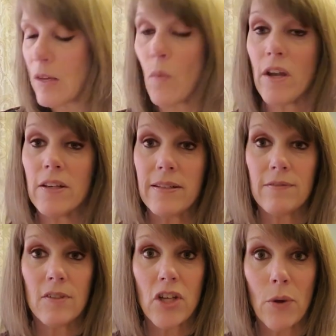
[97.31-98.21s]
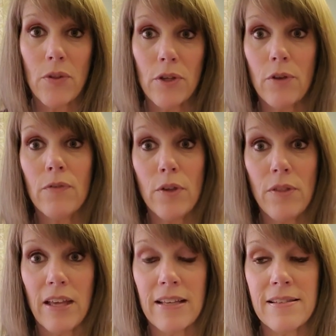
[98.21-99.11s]
I want to share with you a few
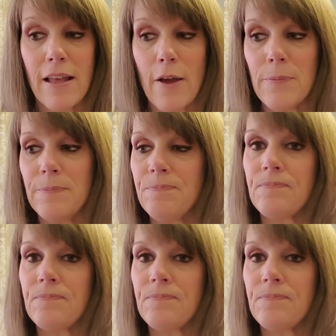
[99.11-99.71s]
things though.